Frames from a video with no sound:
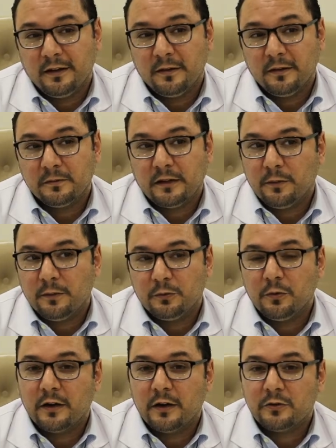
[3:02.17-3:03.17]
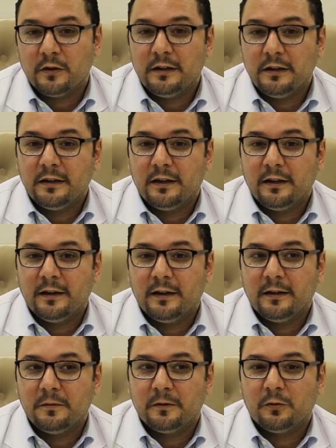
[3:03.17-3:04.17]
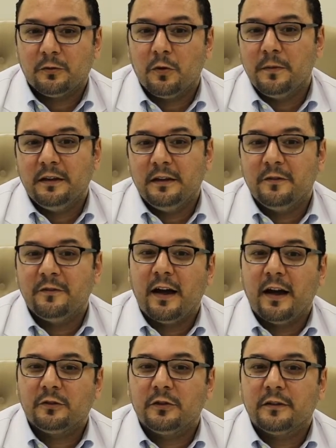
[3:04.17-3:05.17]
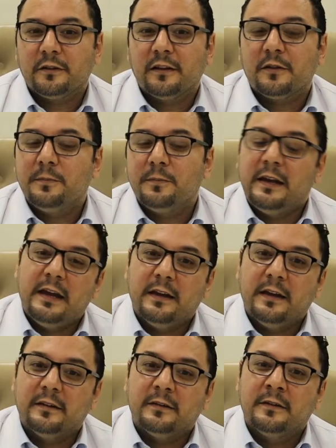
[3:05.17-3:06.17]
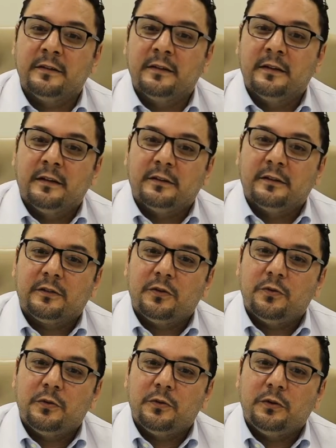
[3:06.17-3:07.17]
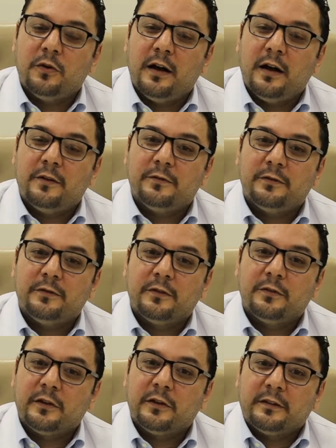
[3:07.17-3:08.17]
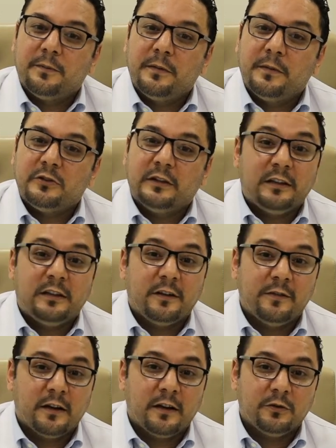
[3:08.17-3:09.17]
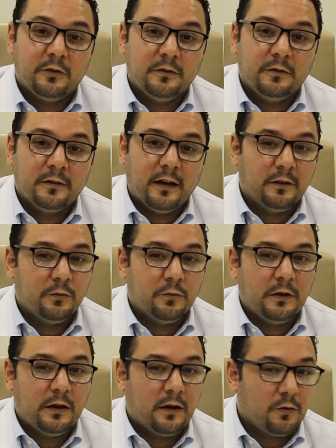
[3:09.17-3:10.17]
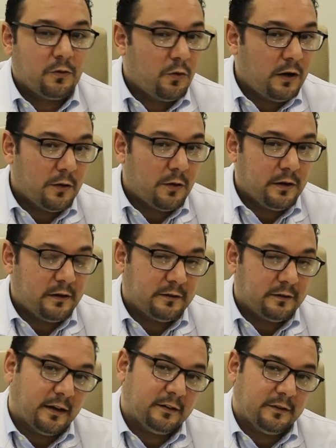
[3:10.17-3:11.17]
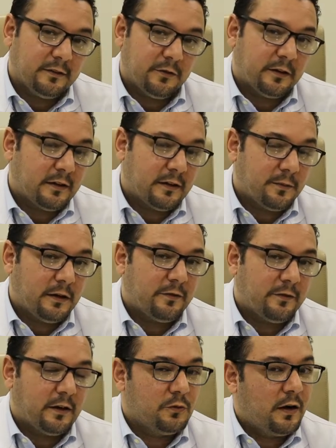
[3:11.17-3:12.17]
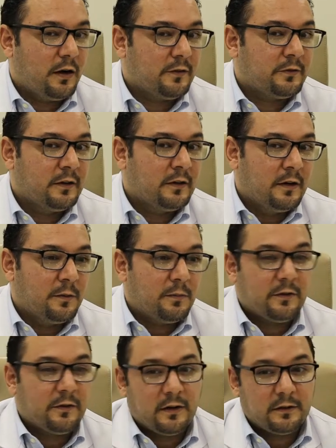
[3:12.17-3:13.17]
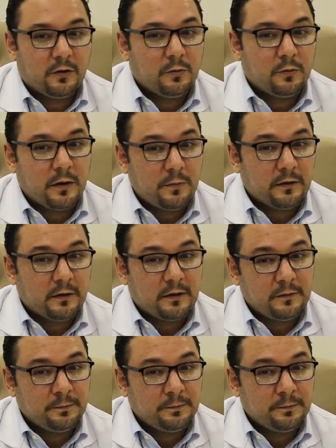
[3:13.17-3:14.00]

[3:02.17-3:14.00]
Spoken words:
type 2 actually so many factors that play in. So we do have, for example, genetic factor, and we are all aware that, for example, if I do have my father or my mother